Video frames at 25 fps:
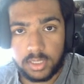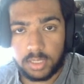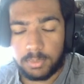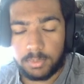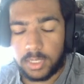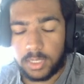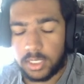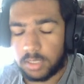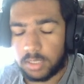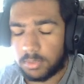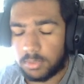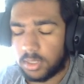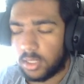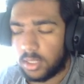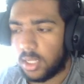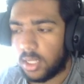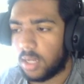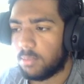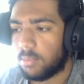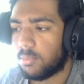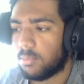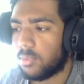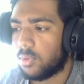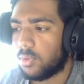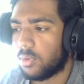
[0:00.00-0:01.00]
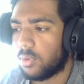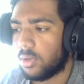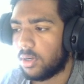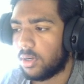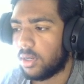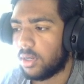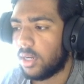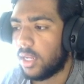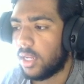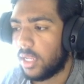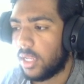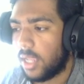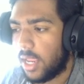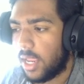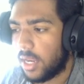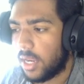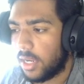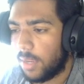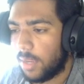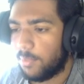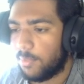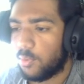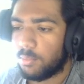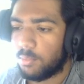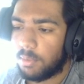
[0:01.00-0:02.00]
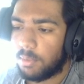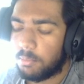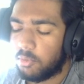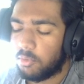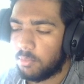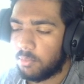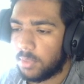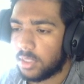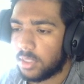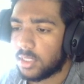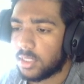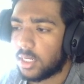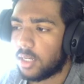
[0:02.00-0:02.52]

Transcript: I plan to be a lot more in depth with my movements.